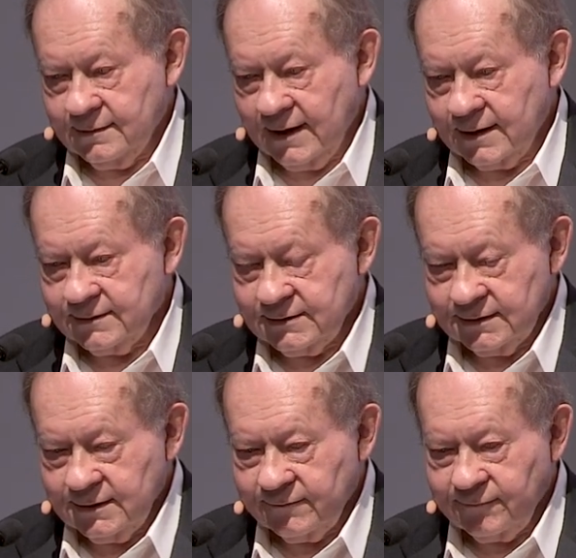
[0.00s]
That is
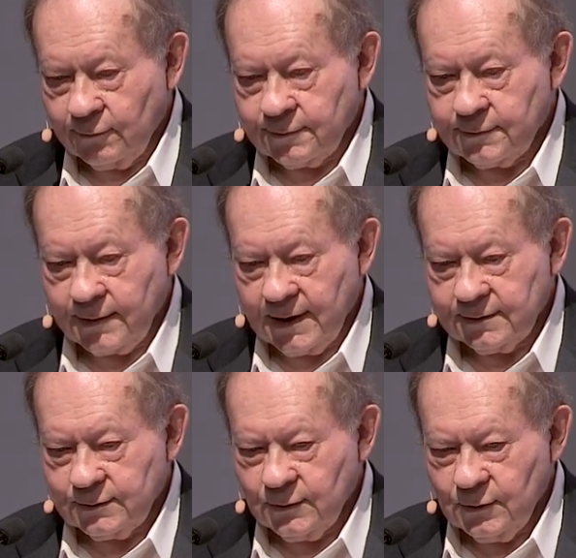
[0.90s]
in the
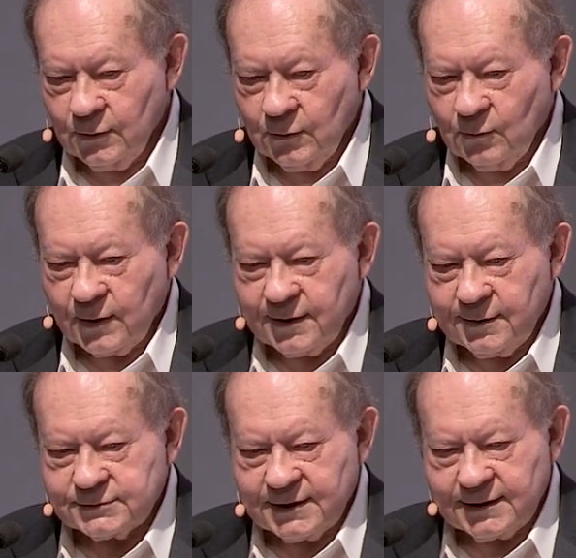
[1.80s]
foreground. What are
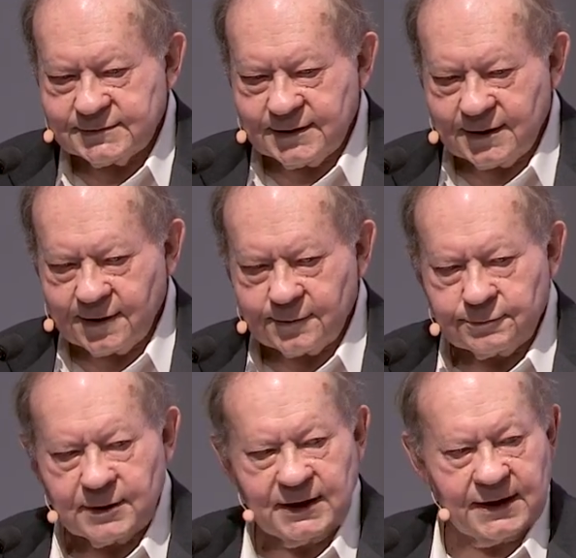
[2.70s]
those things that are
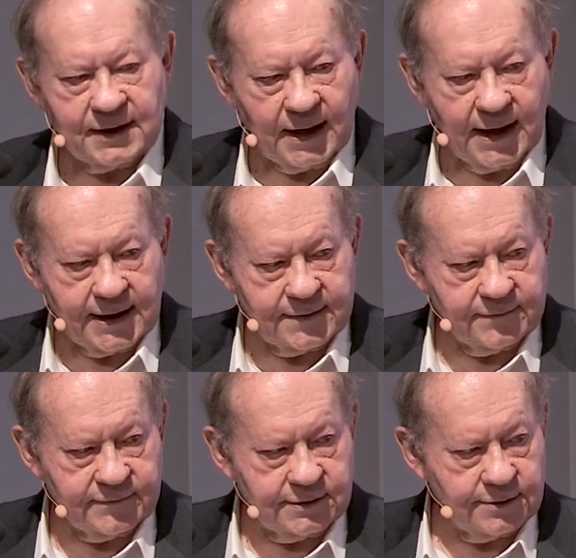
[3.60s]
really
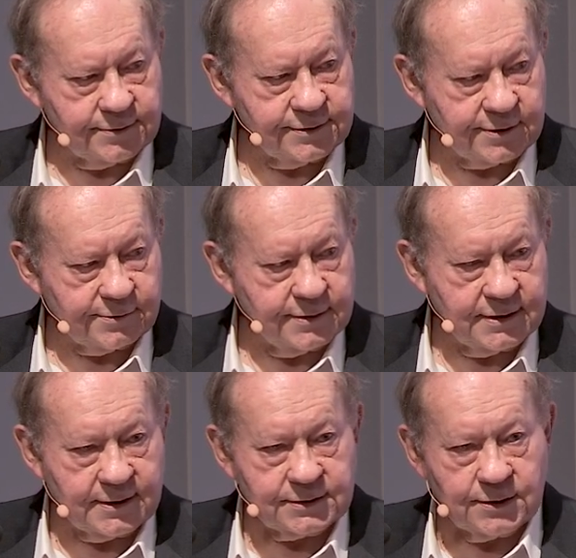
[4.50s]
alive in your theory
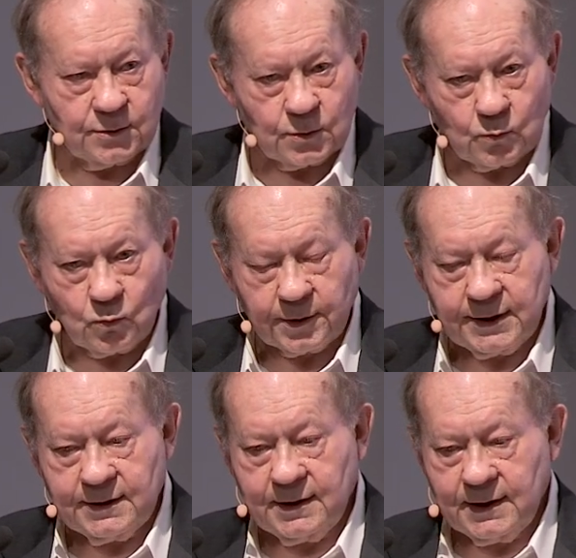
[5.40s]
that you're
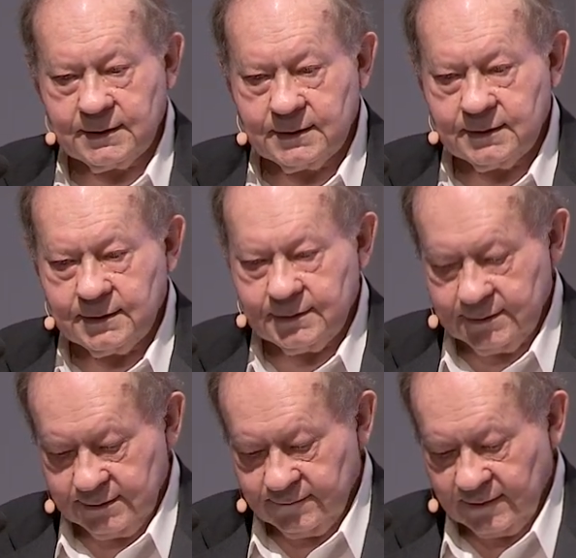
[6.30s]
working on
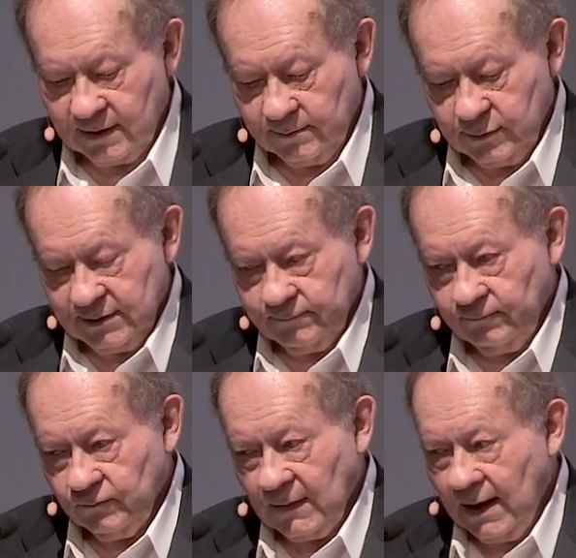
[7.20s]
developing?
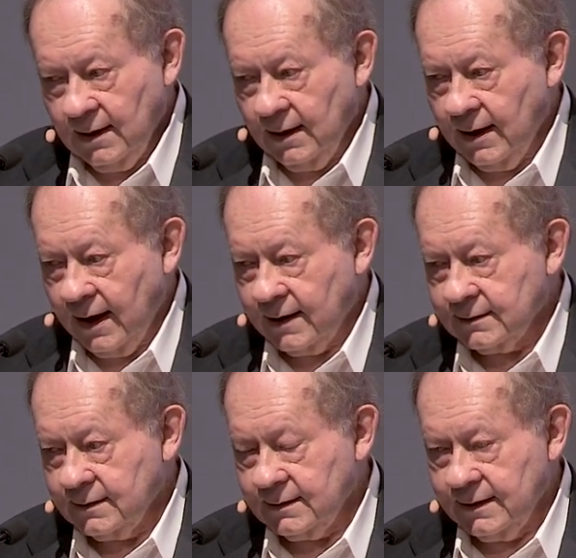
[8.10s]

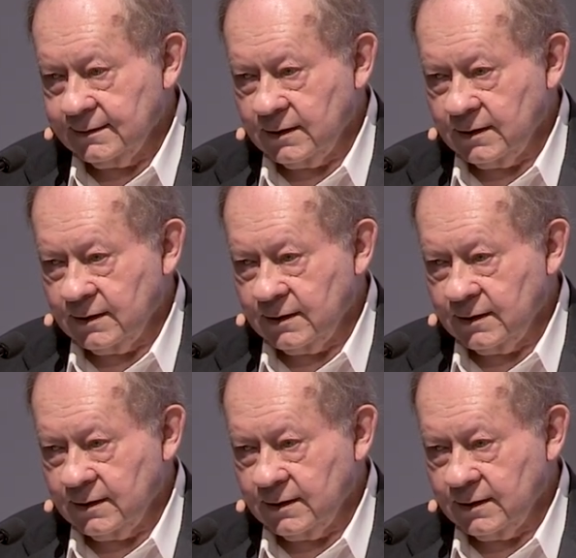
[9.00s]
And in